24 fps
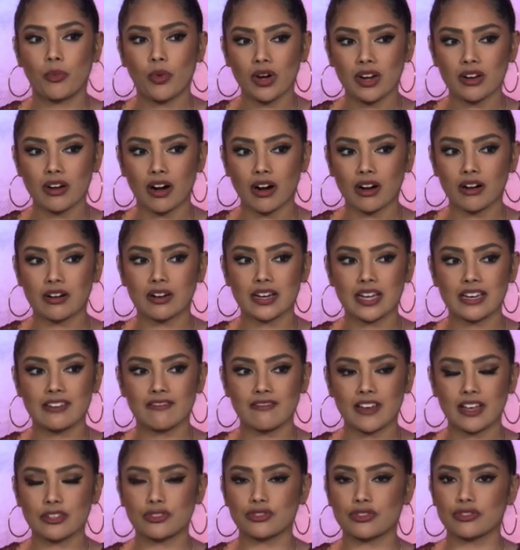What are
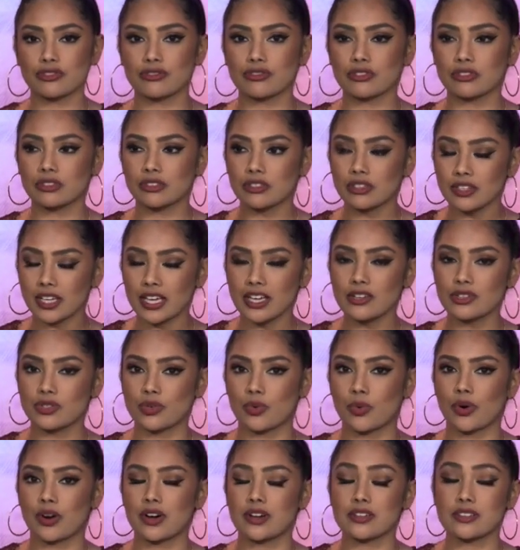investors looking
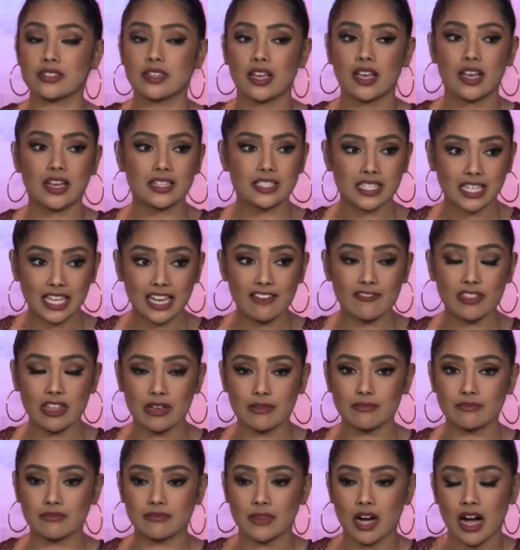towards to give
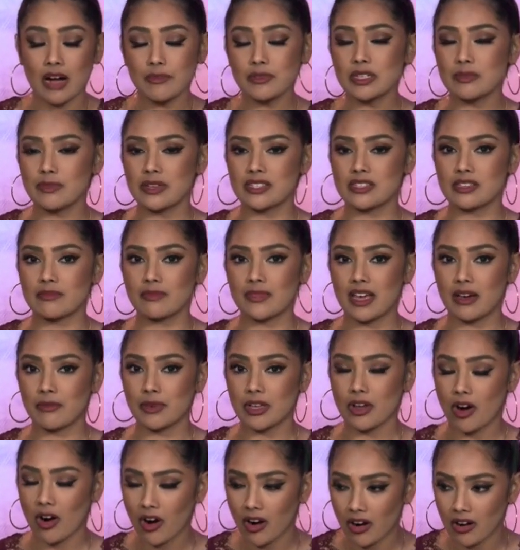them optimism that
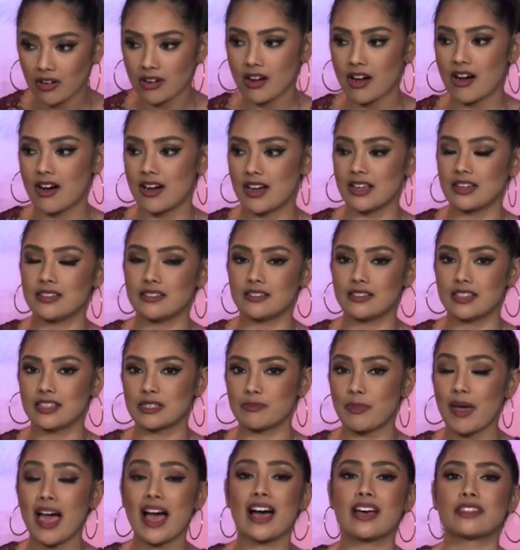we are on
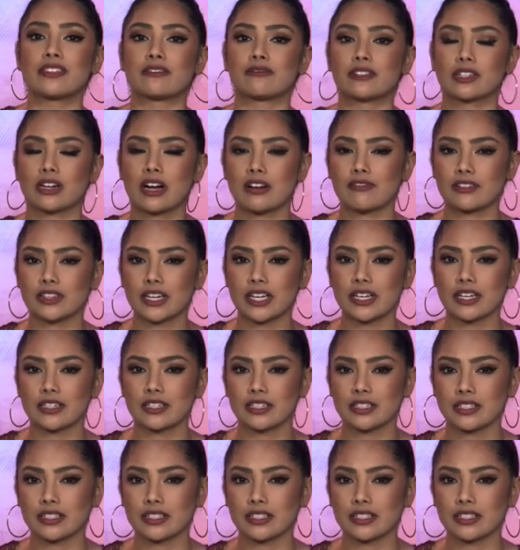this path of recovery?